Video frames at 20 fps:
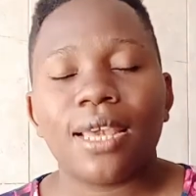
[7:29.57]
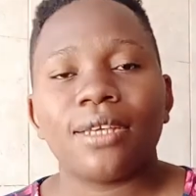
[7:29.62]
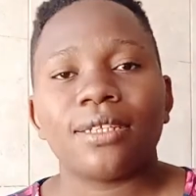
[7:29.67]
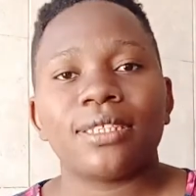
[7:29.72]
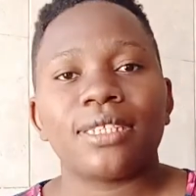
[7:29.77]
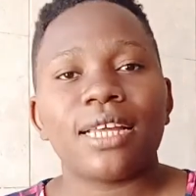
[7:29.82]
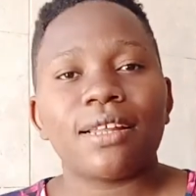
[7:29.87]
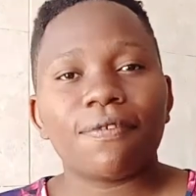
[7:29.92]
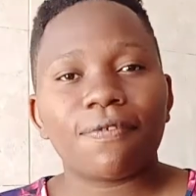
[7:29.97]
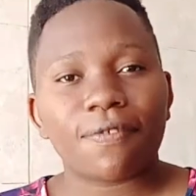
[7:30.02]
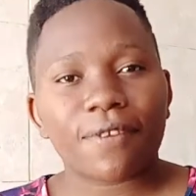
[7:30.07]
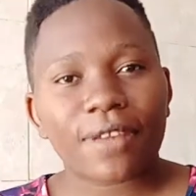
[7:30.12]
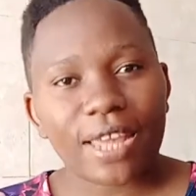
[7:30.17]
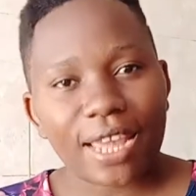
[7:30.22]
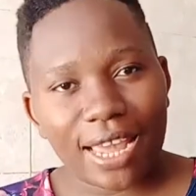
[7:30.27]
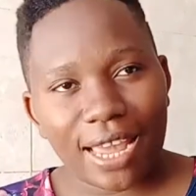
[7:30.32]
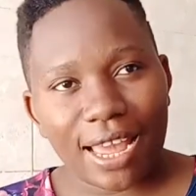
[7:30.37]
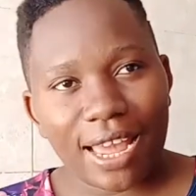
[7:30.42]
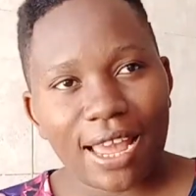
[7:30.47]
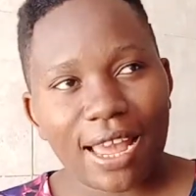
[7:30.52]

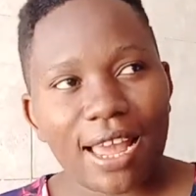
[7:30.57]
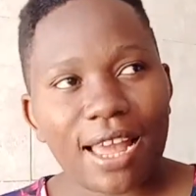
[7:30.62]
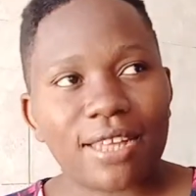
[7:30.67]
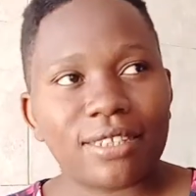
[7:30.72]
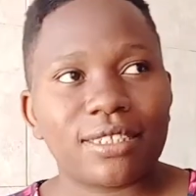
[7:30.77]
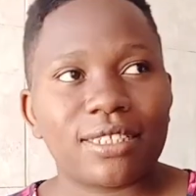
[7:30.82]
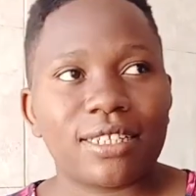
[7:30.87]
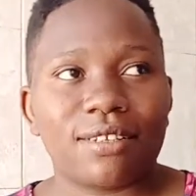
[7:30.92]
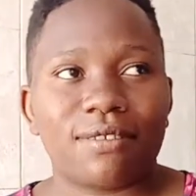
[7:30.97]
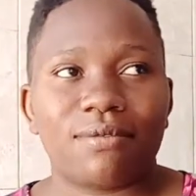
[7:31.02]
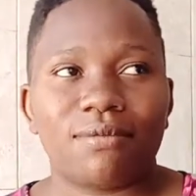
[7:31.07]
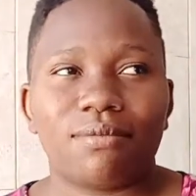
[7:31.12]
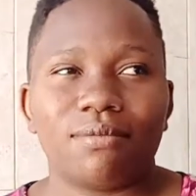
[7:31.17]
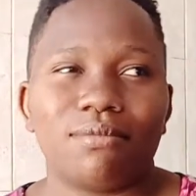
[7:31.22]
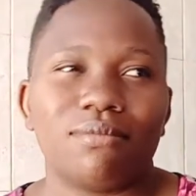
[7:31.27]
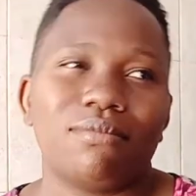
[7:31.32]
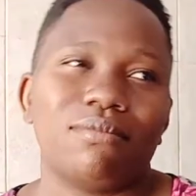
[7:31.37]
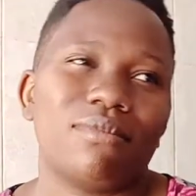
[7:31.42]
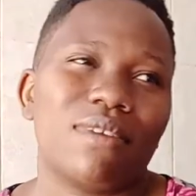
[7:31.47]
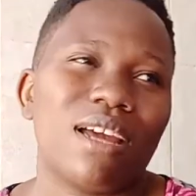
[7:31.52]
Self-care as a
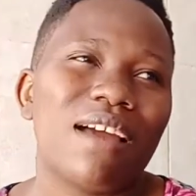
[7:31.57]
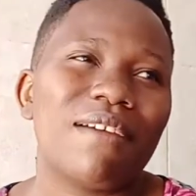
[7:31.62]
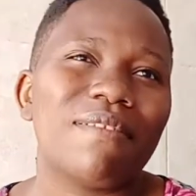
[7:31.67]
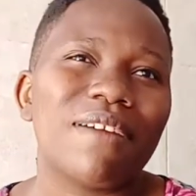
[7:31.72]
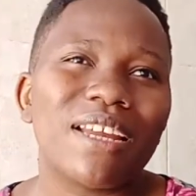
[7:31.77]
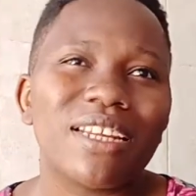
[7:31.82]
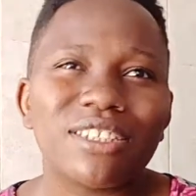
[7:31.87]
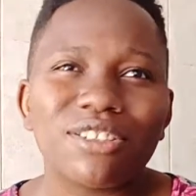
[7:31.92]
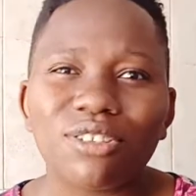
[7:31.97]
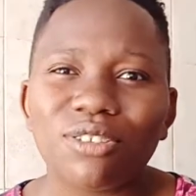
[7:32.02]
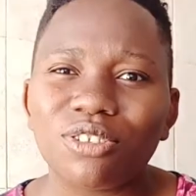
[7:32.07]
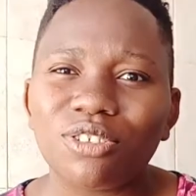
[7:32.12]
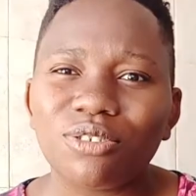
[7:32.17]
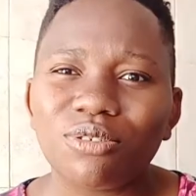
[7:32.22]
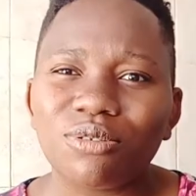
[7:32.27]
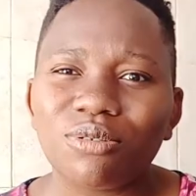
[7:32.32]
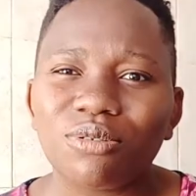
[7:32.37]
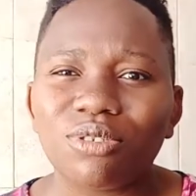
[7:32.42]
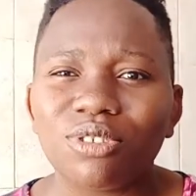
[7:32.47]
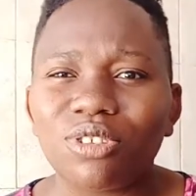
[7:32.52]
have I shown you
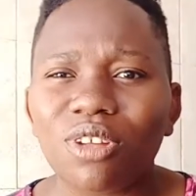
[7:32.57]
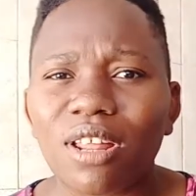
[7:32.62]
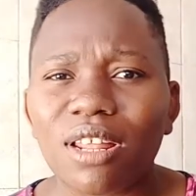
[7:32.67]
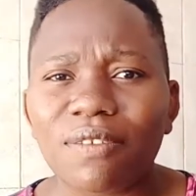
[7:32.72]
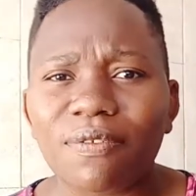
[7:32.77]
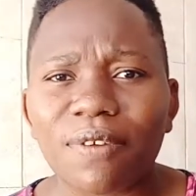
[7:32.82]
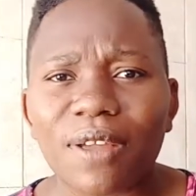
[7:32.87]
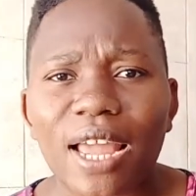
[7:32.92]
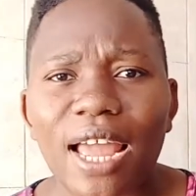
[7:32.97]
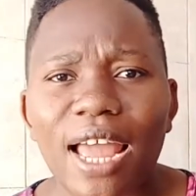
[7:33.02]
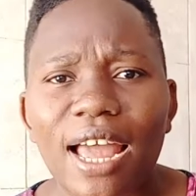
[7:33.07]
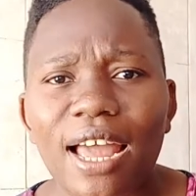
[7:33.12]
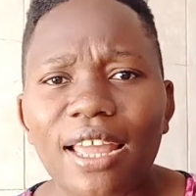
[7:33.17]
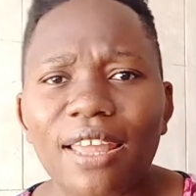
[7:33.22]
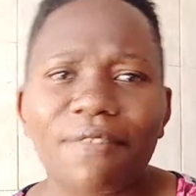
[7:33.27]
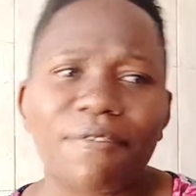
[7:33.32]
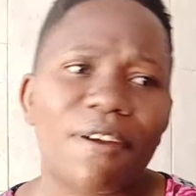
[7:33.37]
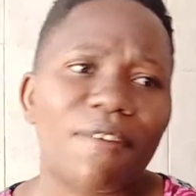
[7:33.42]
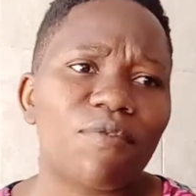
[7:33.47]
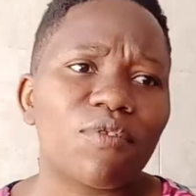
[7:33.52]
self-care?
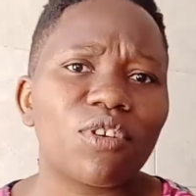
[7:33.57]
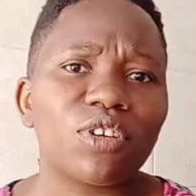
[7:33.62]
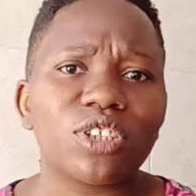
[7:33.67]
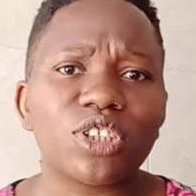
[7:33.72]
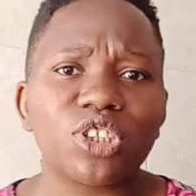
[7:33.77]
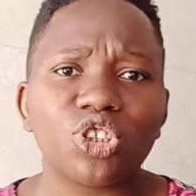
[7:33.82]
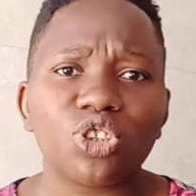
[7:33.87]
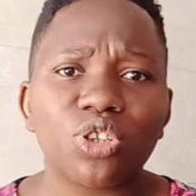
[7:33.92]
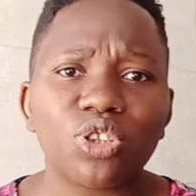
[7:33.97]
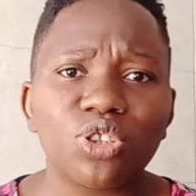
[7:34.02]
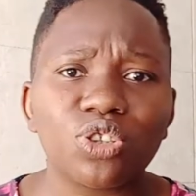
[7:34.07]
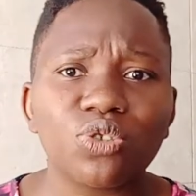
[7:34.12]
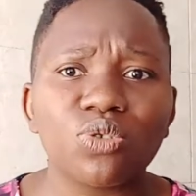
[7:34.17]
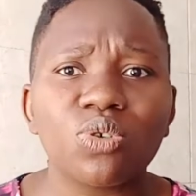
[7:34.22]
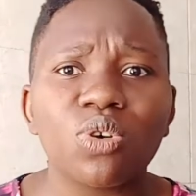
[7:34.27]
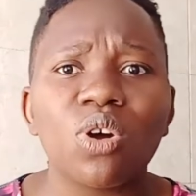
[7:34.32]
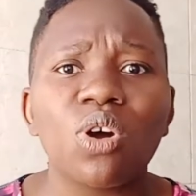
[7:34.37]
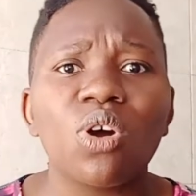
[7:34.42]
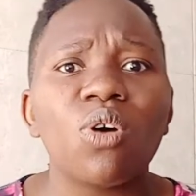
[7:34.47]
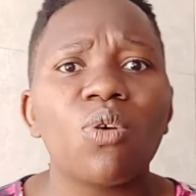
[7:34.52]
If I've not shown you,
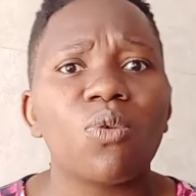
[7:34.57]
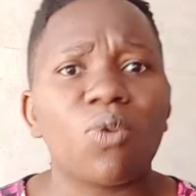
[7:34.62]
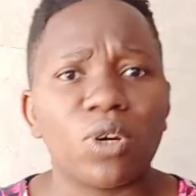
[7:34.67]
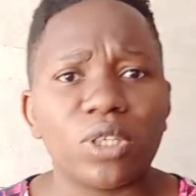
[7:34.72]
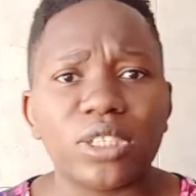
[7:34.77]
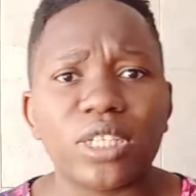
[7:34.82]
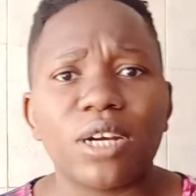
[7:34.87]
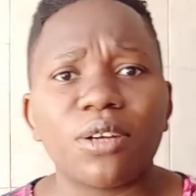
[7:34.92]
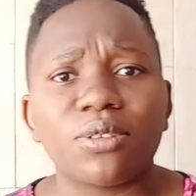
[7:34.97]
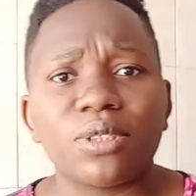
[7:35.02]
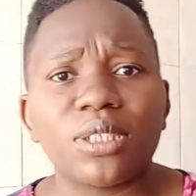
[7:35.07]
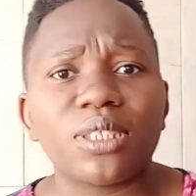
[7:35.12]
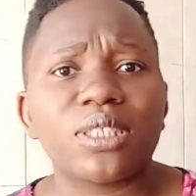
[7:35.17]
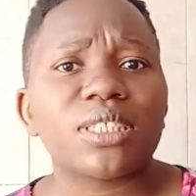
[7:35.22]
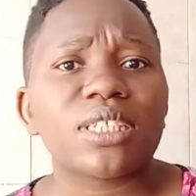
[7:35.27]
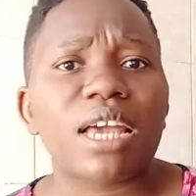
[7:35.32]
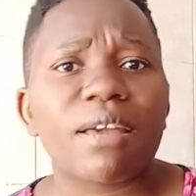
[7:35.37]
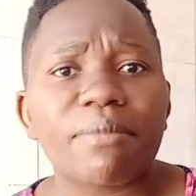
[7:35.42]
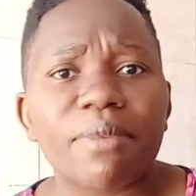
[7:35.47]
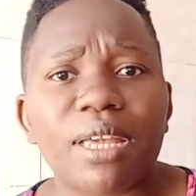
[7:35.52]
watch out, it's
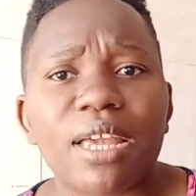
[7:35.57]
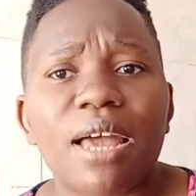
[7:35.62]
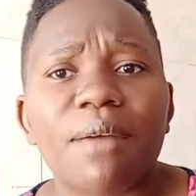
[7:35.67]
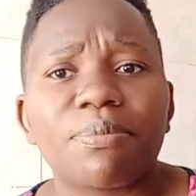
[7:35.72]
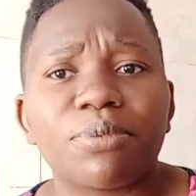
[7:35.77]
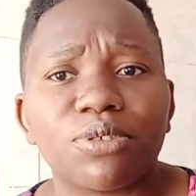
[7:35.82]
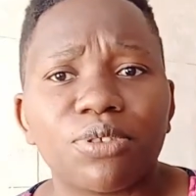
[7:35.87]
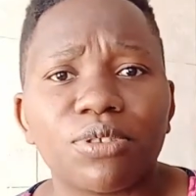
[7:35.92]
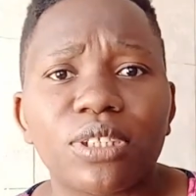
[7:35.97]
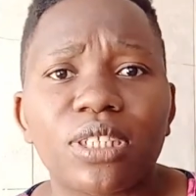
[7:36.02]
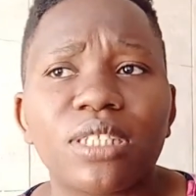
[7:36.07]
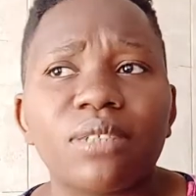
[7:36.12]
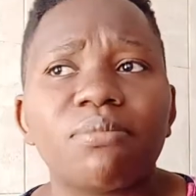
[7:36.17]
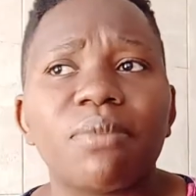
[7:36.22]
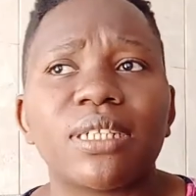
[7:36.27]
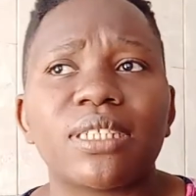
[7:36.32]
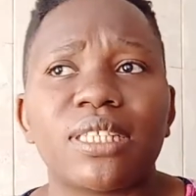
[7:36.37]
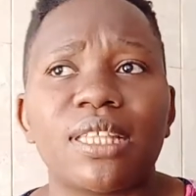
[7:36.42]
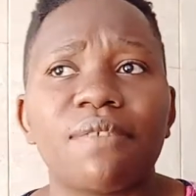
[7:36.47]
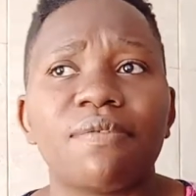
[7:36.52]
coming up shortly,
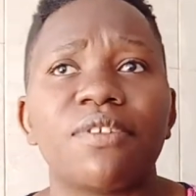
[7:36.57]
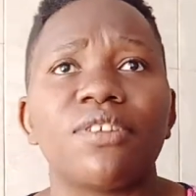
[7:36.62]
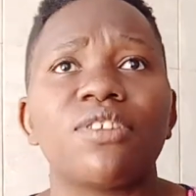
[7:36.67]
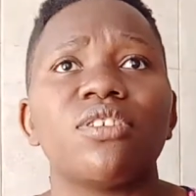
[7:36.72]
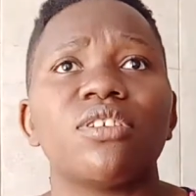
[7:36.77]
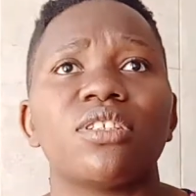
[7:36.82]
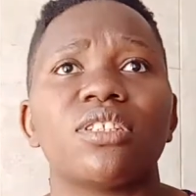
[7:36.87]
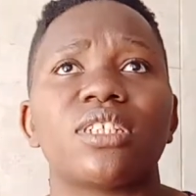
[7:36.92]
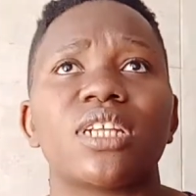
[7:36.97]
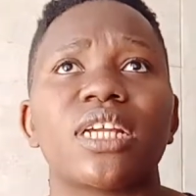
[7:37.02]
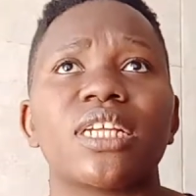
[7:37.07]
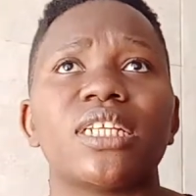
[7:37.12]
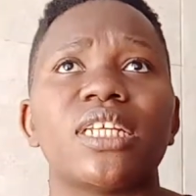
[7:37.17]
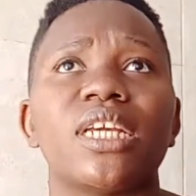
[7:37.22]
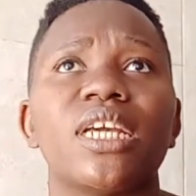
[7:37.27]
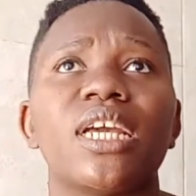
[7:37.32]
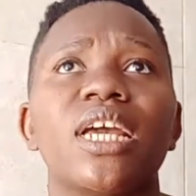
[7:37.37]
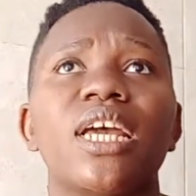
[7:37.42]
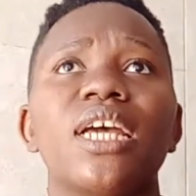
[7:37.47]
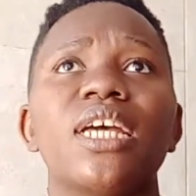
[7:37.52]
but the video is ready.
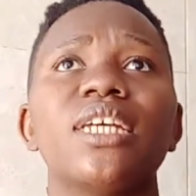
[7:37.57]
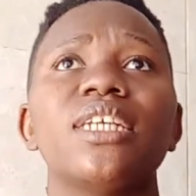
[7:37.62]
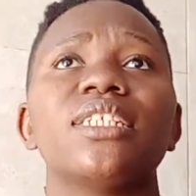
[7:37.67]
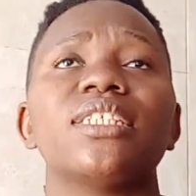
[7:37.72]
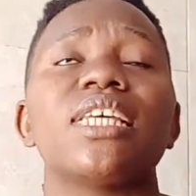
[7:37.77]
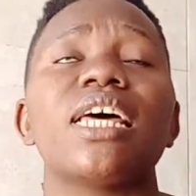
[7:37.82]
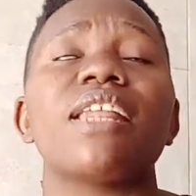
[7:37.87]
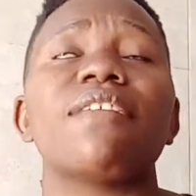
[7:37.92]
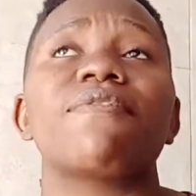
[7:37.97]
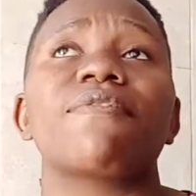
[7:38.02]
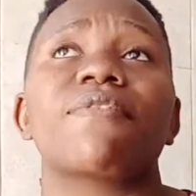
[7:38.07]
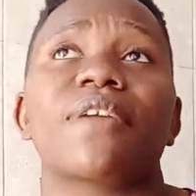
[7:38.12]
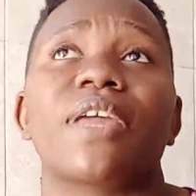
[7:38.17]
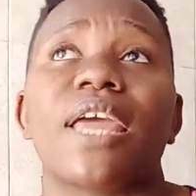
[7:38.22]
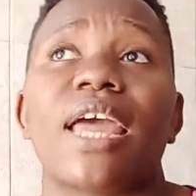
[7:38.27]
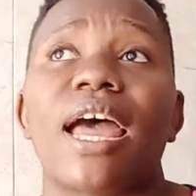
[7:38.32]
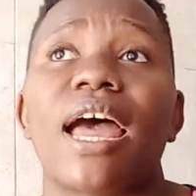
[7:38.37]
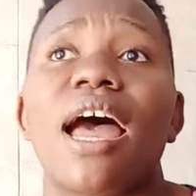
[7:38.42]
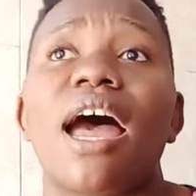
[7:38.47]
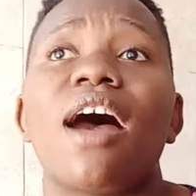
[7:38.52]

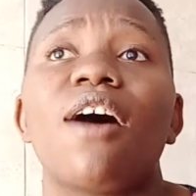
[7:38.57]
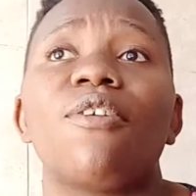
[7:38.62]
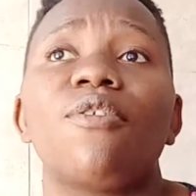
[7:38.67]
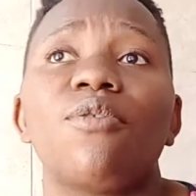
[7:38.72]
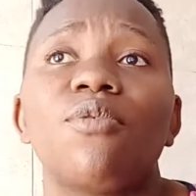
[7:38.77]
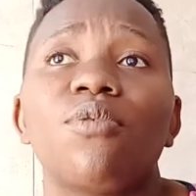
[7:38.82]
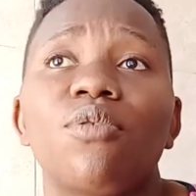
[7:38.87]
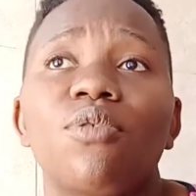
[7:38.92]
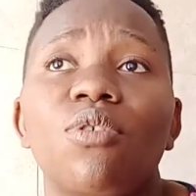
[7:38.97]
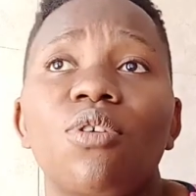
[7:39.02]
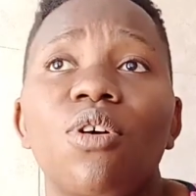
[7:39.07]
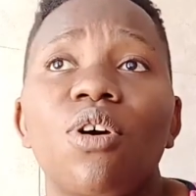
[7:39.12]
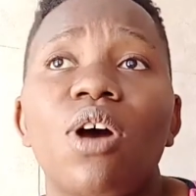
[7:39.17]
Self-care, how